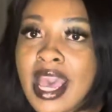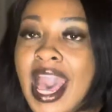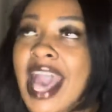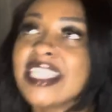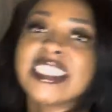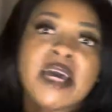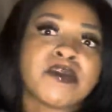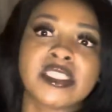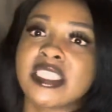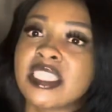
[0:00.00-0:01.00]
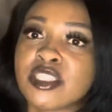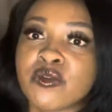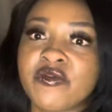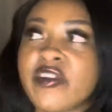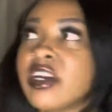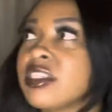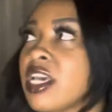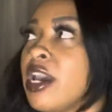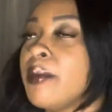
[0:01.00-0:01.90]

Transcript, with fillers: I just happened to see this one first.